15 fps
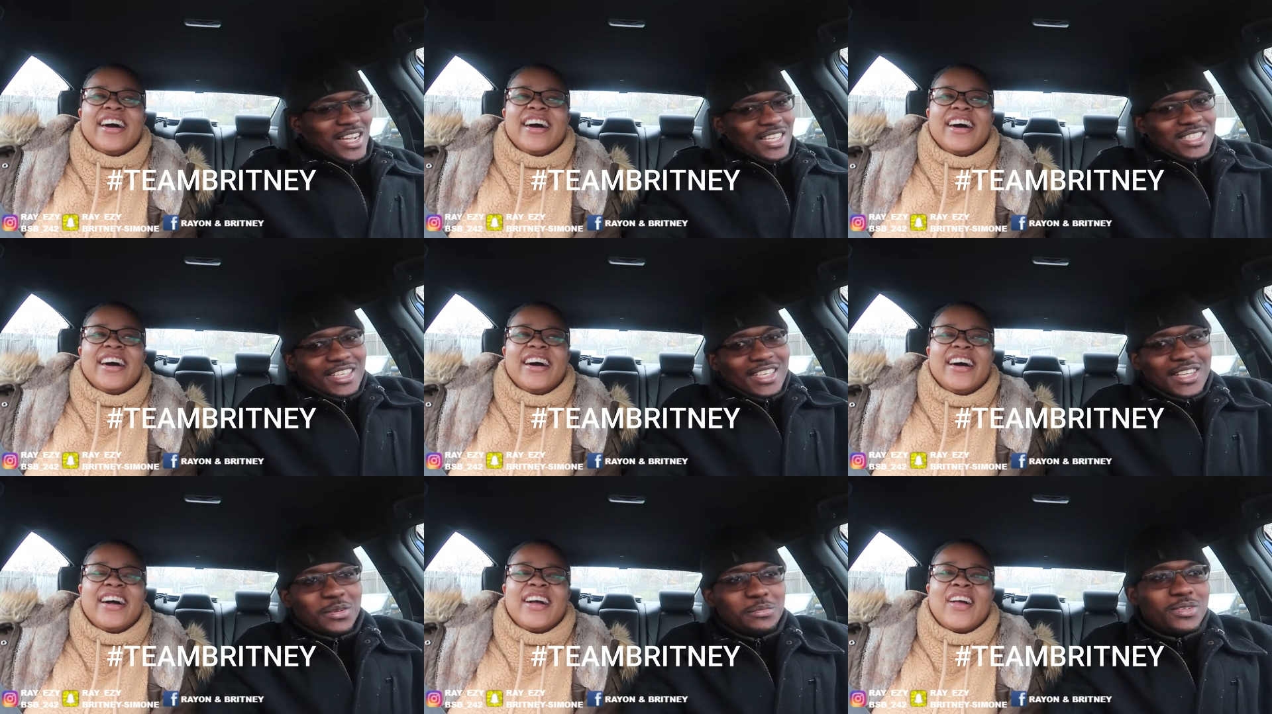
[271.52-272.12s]
Speaker 1: got
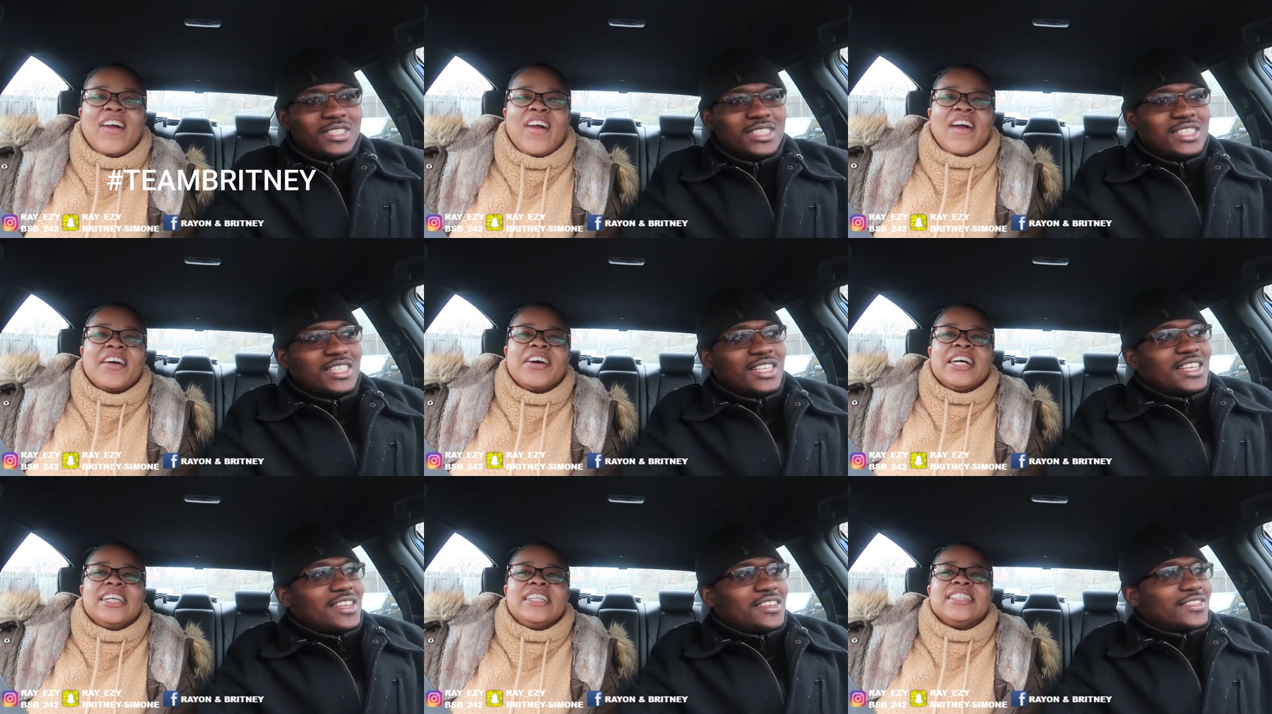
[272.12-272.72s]
something up your
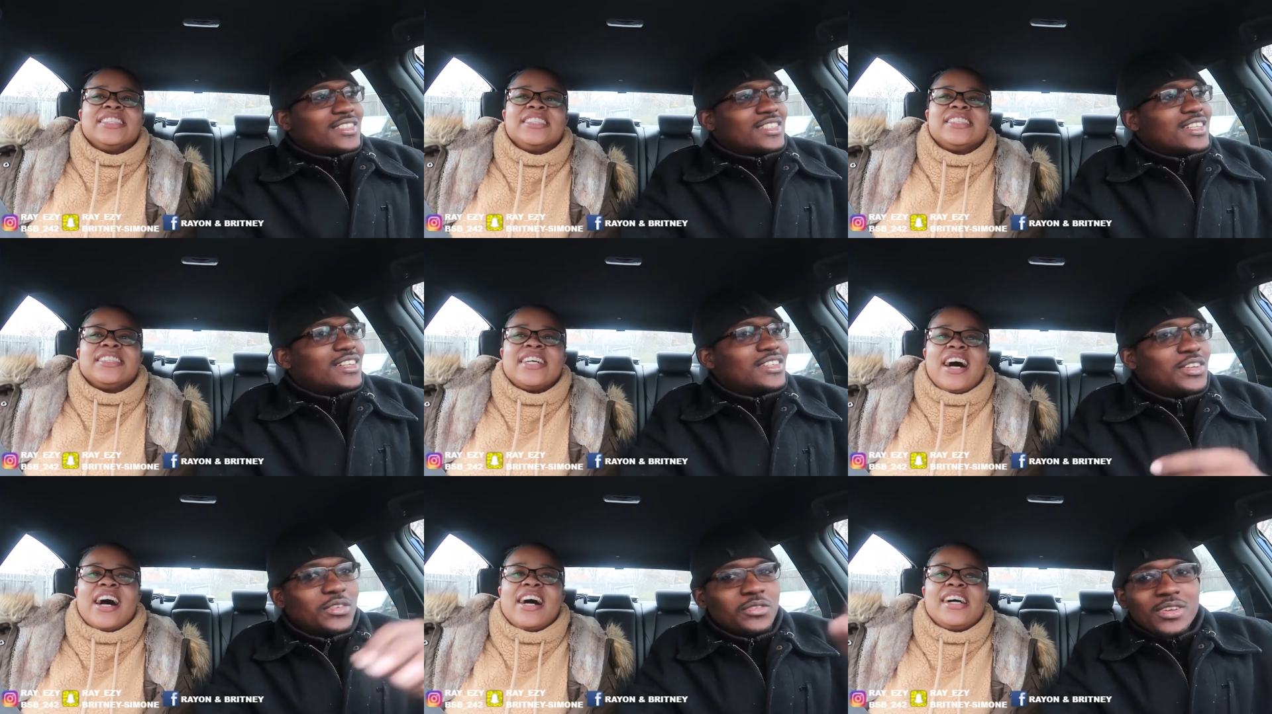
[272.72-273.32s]
sleeve,
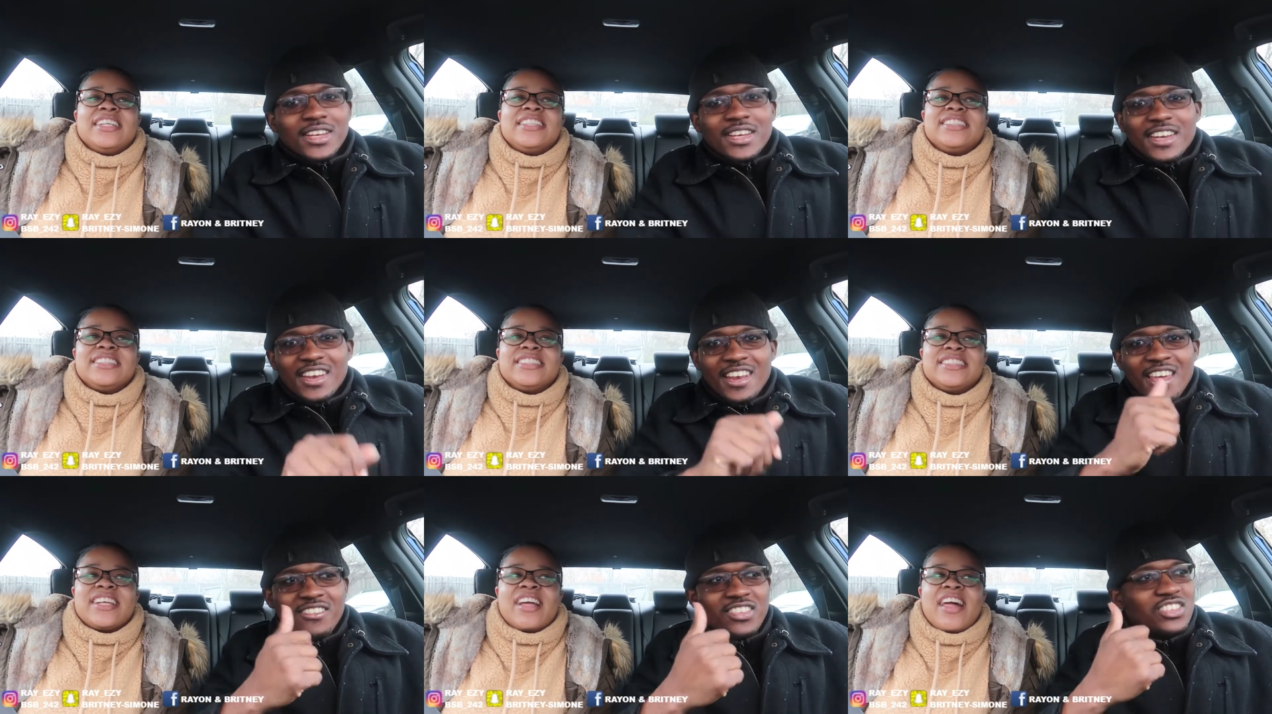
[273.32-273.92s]
son. Yo, you
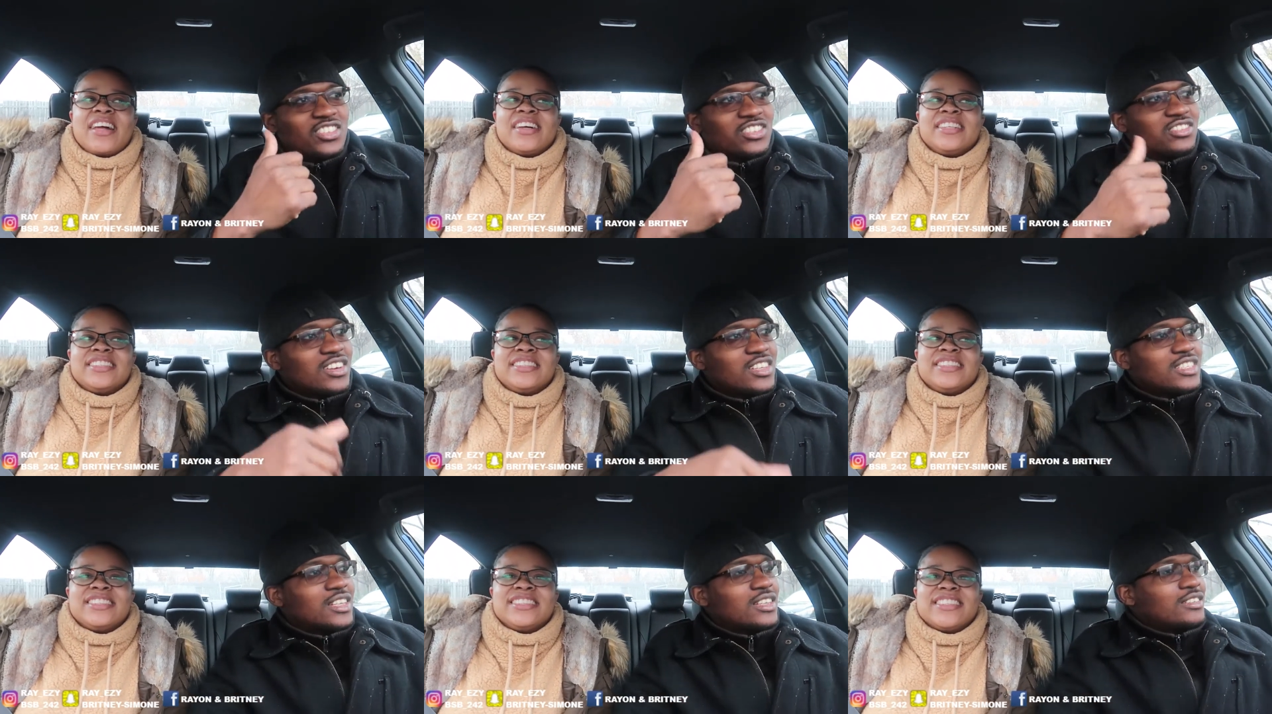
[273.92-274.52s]
can never
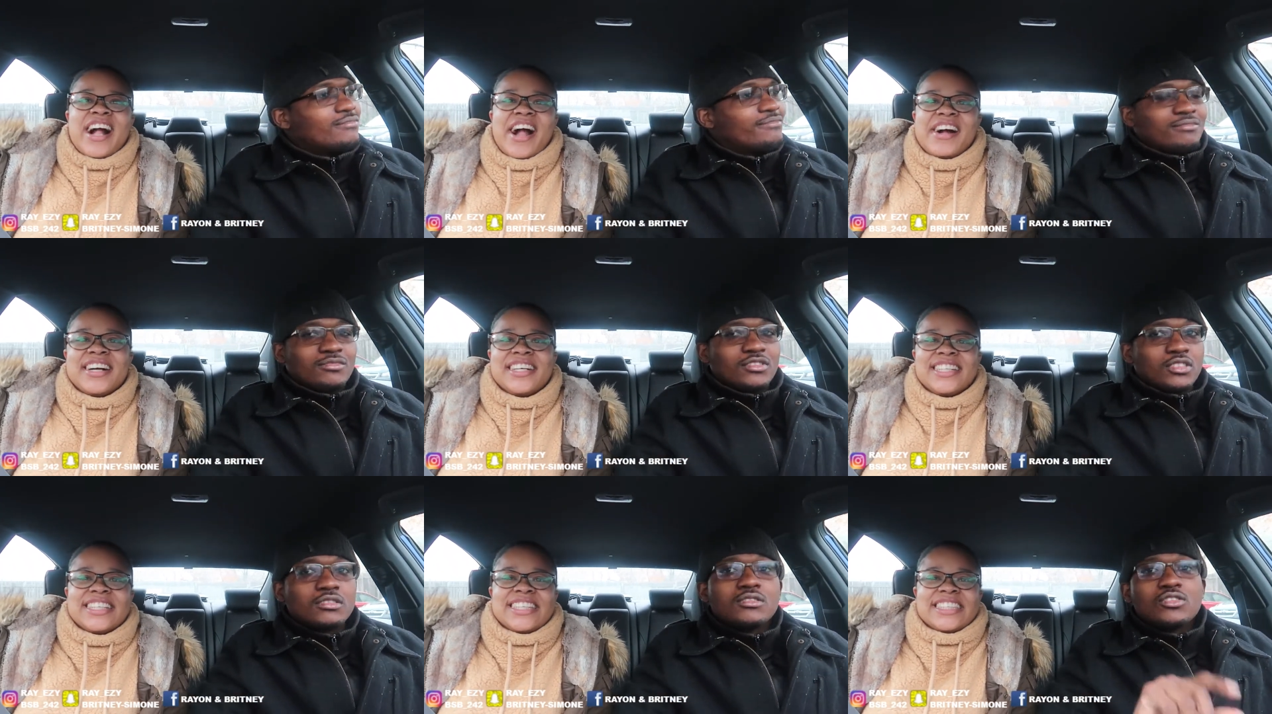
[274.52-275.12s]
trust them.
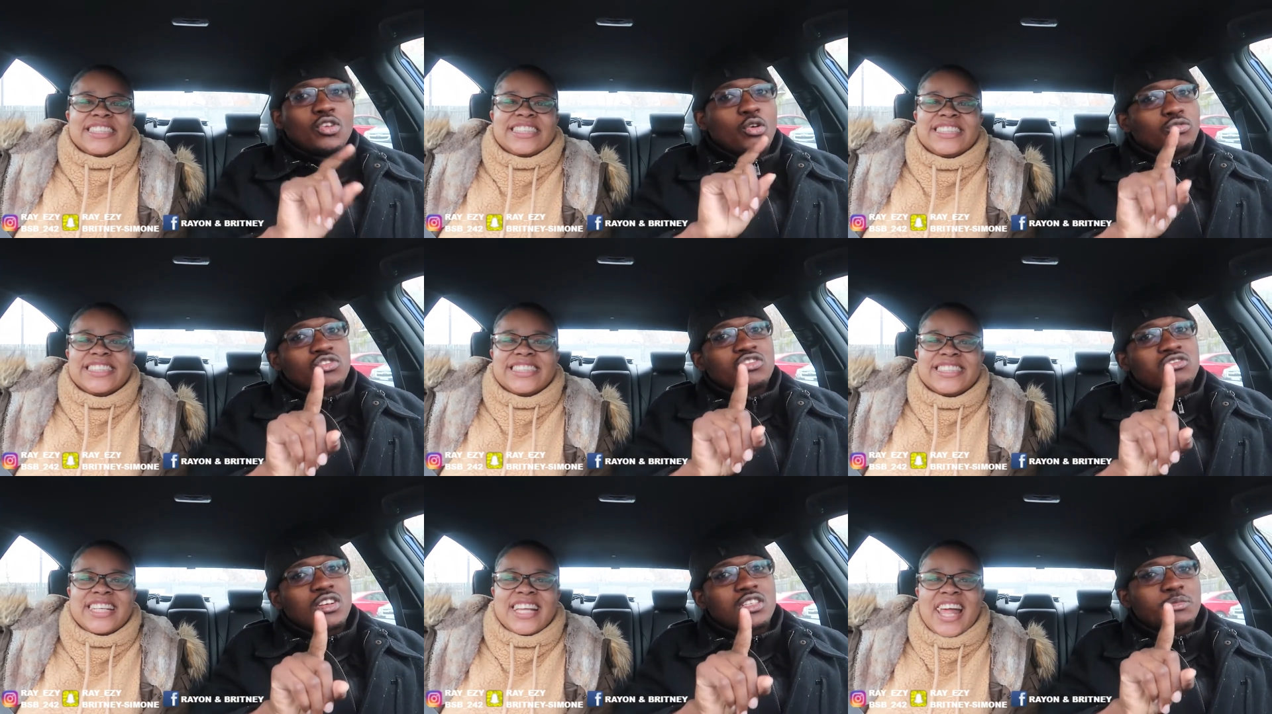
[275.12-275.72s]

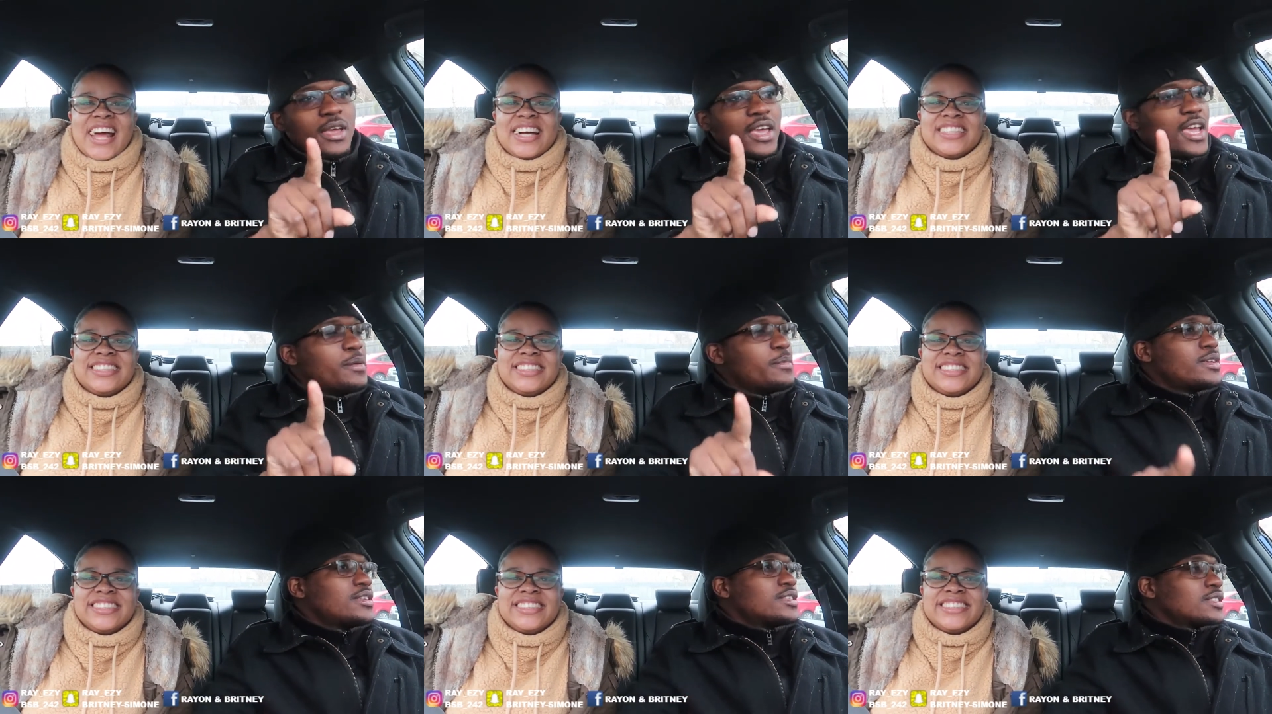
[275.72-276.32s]
Don't trust
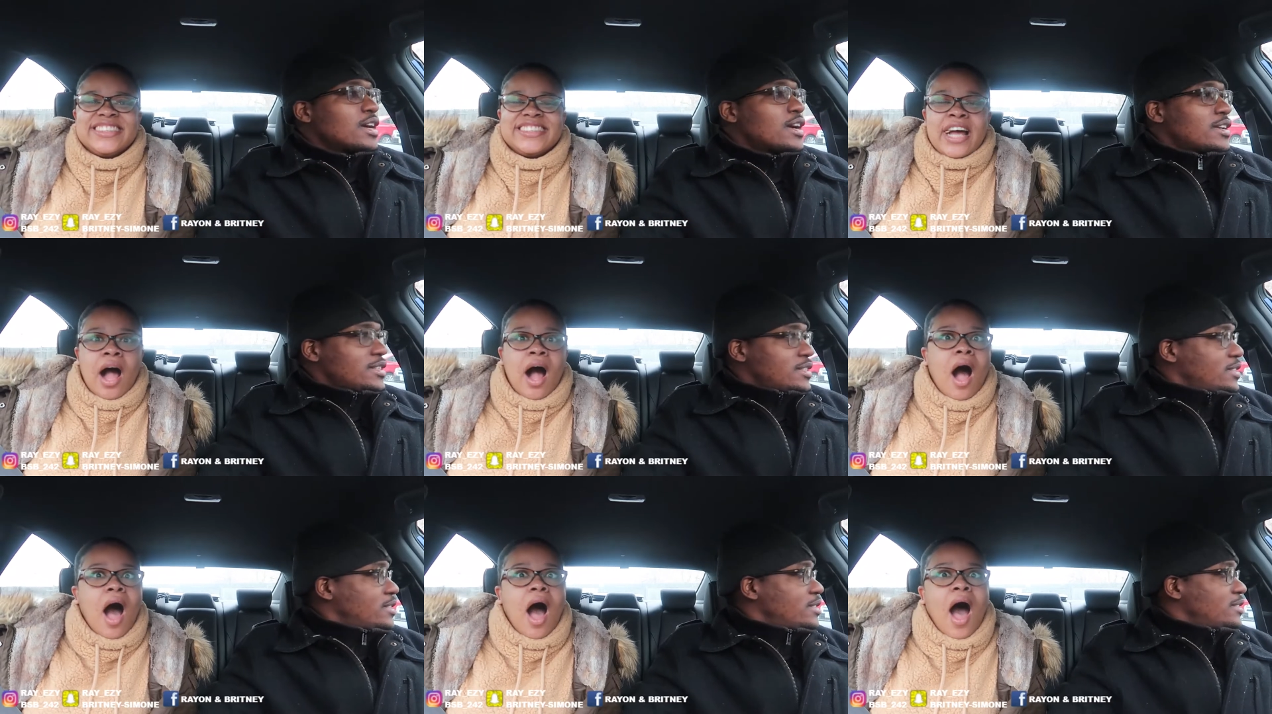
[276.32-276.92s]
Bahamians,
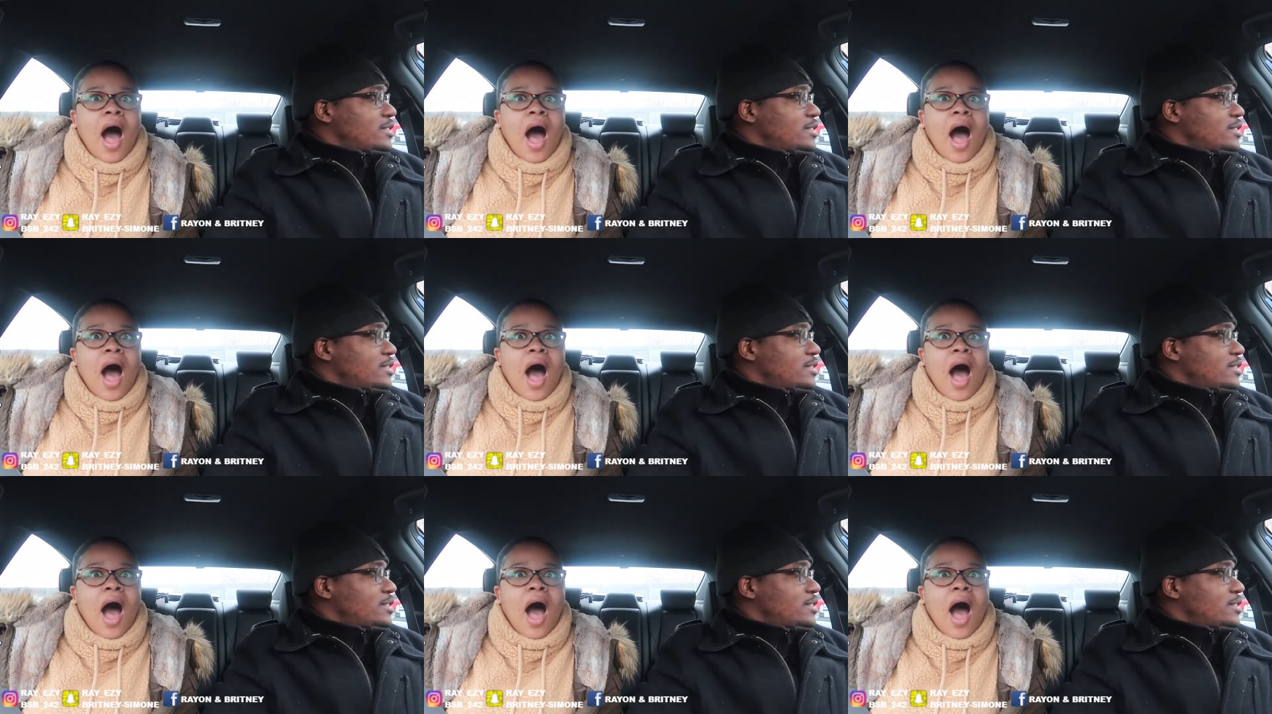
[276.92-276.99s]
guys.